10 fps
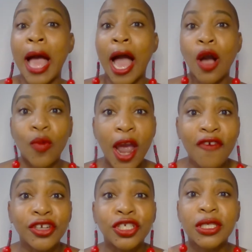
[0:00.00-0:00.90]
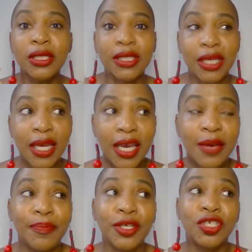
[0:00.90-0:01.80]
However, she
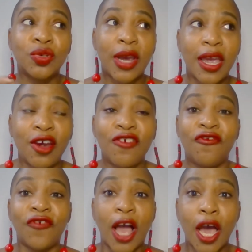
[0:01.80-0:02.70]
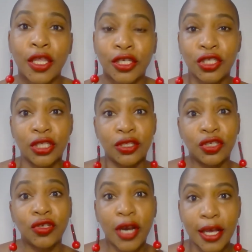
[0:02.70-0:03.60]
did betray her father's
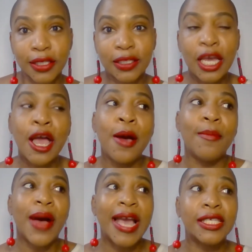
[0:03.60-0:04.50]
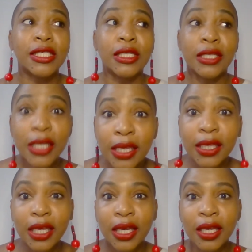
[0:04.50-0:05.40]
trust by
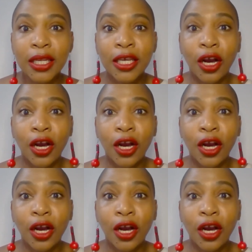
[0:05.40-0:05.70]
sneaking